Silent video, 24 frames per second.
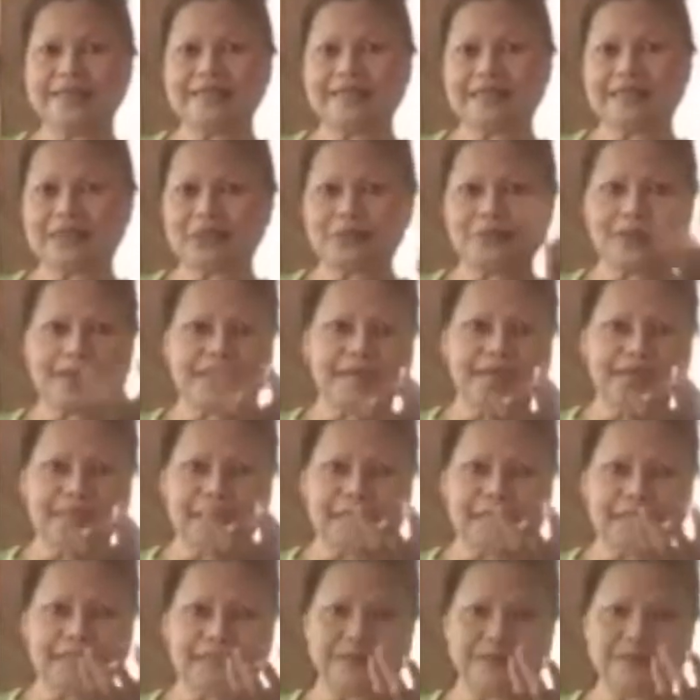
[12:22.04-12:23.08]
That's why I
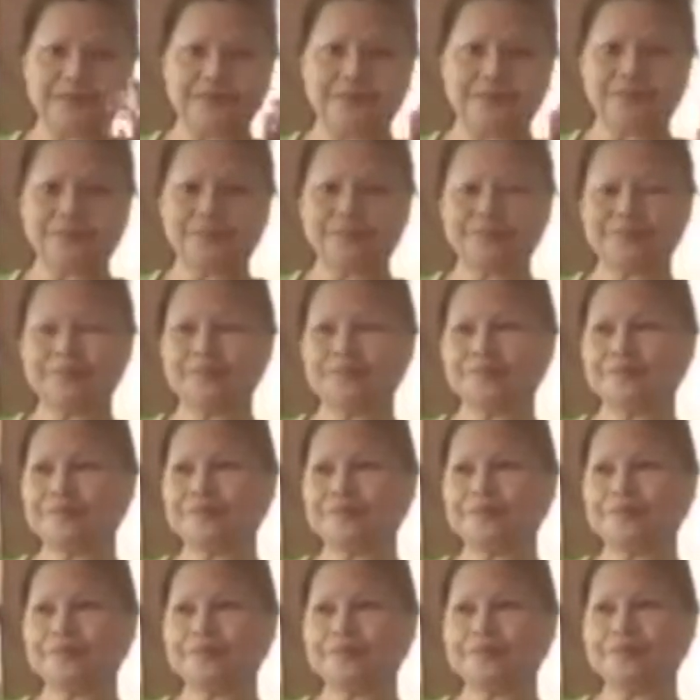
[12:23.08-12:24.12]
can
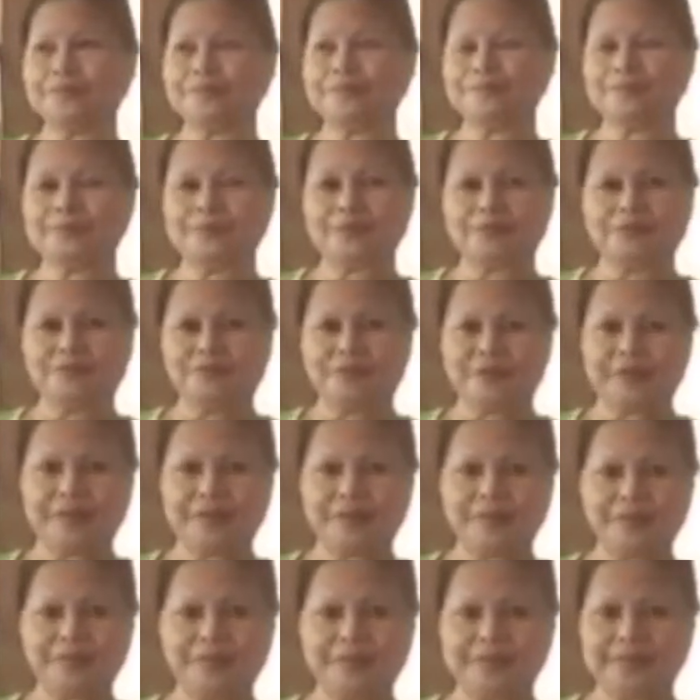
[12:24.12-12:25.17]

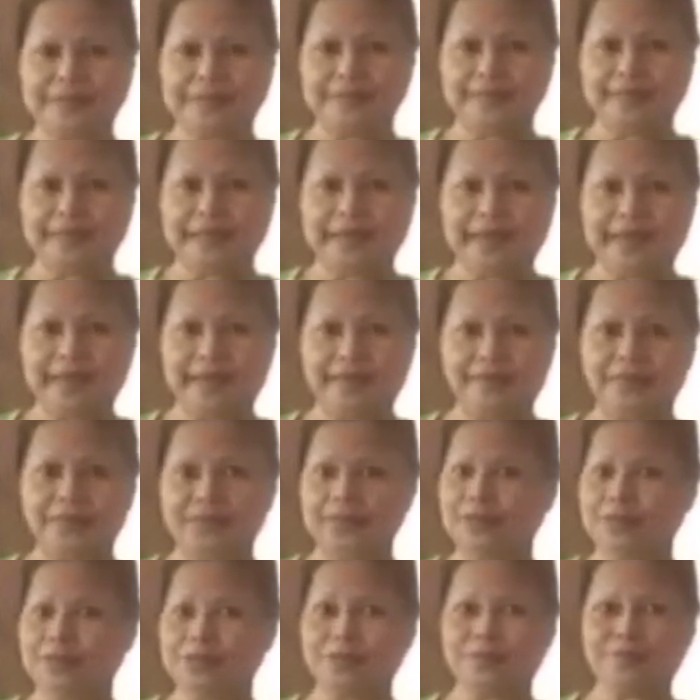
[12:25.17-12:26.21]
film again,
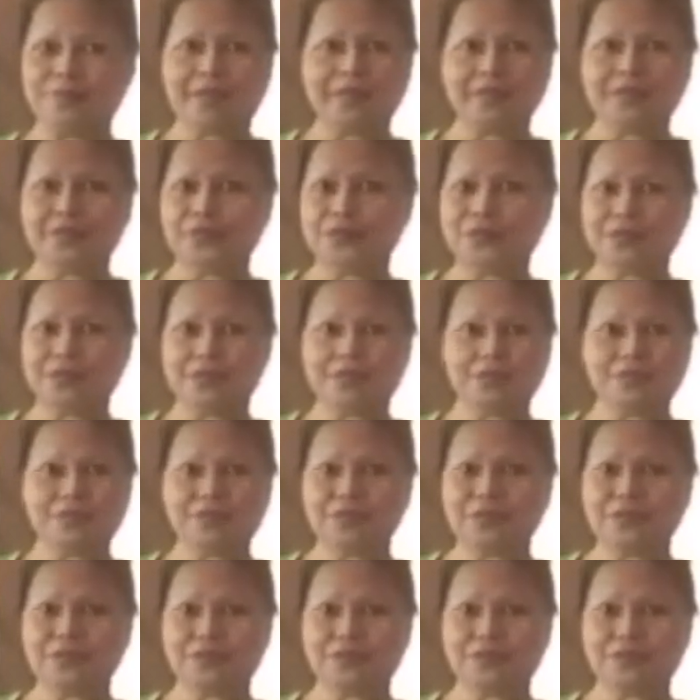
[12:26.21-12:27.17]
because my storage was